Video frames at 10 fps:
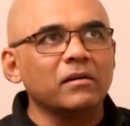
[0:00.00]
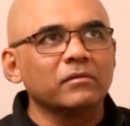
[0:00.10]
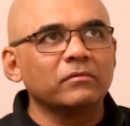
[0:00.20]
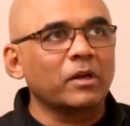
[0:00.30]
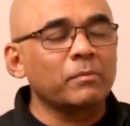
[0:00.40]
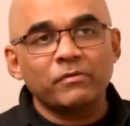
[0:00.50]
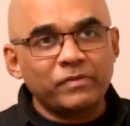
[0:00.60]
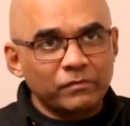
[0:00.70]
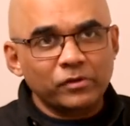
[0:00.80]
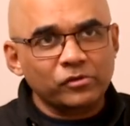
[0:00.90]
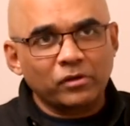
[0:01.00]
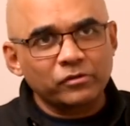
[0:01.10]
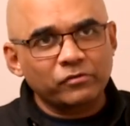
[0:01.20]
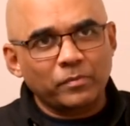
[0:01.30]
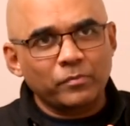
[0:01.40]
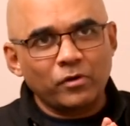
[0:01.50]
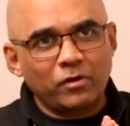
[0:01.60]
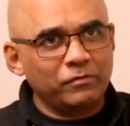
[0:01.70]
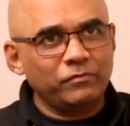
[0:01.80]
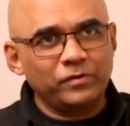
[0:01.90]
one of my favorite songs from
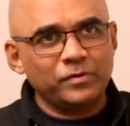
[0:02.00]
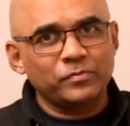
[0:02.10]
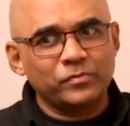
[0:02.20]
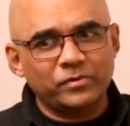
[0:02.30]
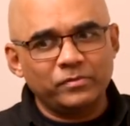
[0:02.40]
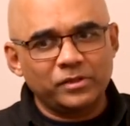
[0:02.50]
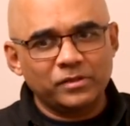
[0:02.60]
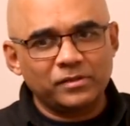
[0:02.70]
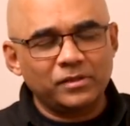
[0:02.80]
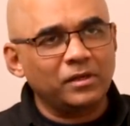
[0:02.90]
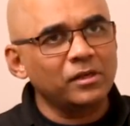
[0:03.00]
your films, which is